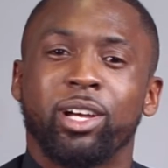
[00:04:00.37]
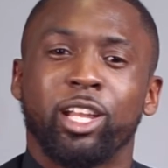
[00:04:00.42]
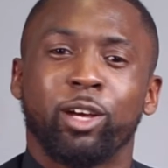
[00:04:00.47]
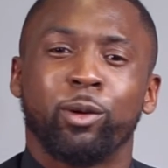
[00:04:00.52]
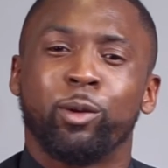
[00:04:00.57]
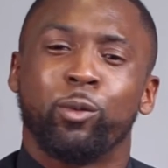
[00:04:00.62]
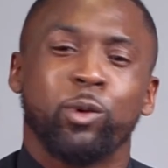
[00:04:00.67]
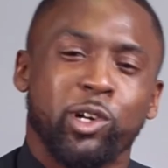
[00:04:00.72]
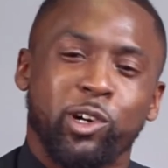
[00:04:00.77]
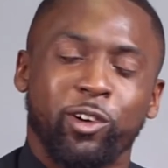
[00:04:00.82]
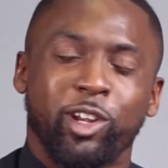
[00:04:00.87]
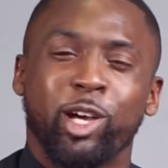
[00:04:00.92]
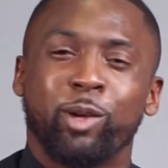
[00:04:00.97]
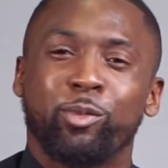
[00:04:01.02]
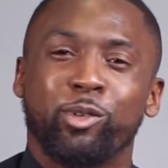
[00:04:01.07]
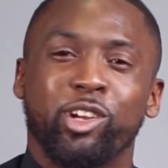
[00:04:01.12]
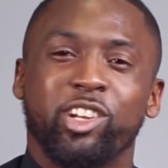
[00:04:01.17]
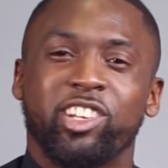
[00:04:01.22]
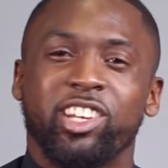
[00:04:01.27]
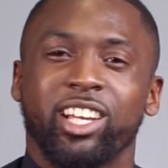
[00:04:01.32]
and we work on a
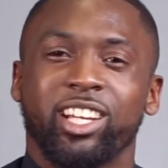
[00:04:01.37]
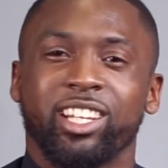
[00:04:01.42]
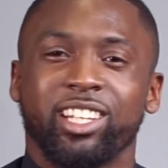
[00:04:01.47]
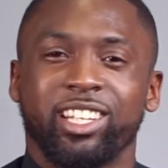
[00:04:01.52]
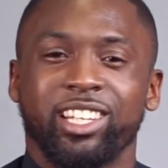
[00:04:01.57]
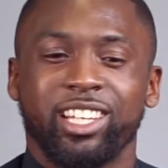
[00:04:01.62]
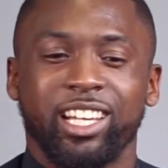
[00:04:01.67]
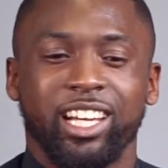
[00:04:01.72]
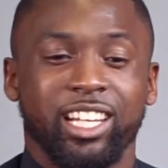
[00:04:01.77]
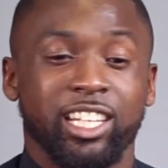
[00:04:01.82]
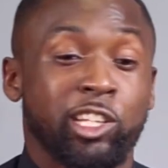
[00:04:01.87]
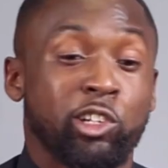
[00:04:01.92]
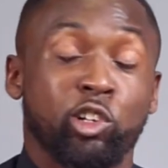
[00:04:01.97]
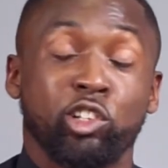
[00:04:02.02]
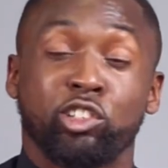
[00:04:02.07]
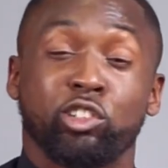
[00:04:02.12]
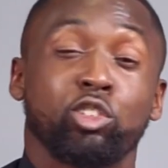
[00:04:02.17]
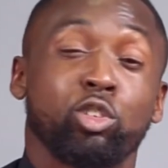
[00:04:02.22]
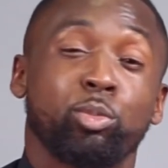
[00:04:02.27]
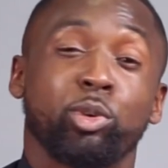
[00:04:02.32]
project. And he
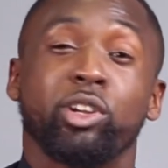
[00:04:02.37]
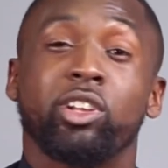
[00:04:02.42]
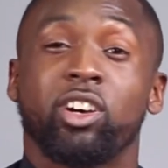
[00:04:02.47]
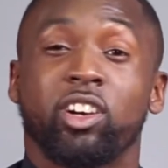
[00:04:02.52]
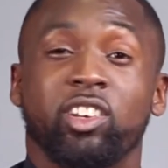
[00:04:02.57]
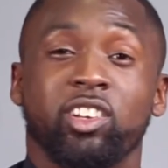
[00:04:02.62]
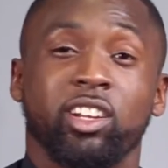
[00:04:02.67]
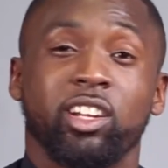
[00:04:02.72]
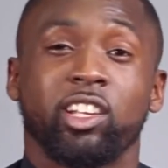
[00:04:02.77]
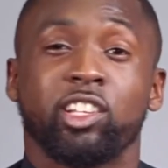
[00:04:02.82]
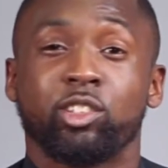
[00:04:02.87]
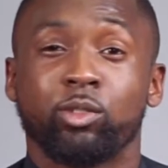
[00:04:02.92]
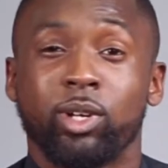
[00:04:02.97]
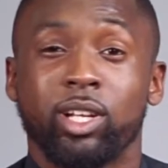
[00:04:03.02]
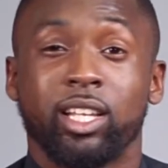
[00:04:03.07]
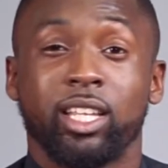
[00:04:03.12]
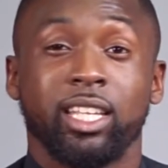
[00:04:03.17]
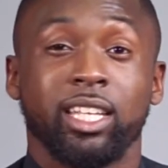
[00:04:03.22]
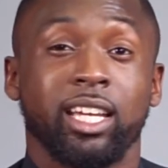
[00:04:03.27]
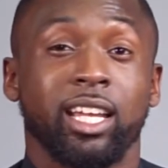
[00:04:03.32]
also do production as
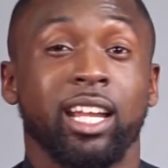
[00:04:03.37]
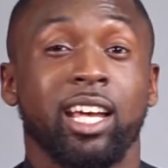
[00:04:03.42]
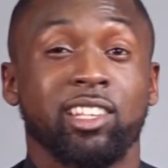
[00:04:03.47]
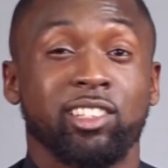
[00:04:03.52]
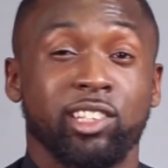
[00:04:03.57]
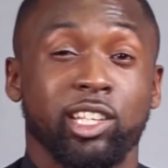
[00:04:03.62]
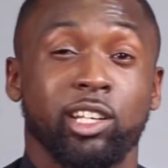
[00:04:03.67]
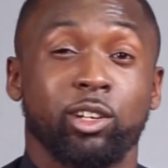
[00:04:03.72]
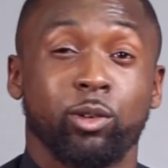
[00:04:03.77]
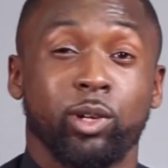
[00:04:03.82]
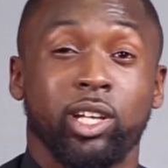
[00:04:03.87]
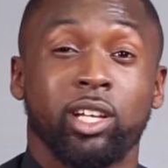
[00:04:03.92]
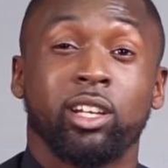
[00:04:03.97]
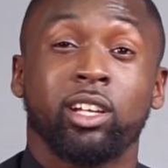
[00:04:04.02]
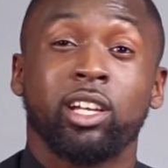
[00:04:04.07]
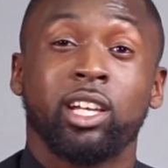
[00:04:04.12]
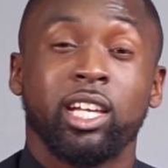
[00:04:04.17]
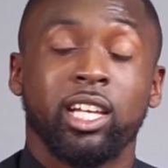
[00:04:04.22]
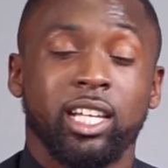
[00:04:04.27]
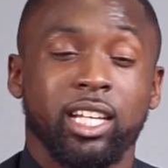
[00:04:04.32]
well, he and Azikwe
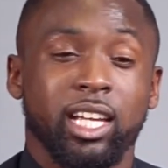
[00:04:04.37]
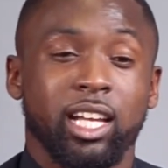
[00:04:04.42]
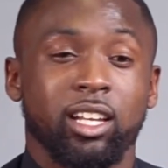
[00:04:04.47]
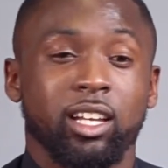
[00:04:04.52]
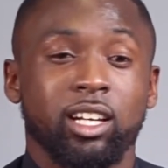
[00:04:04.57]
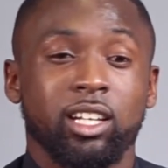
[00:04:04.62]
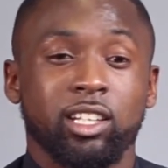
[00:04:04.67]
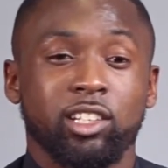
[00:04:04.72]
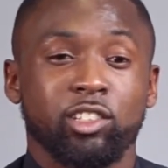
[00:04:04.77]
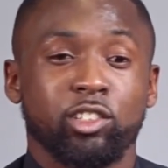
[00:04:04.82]
Keller.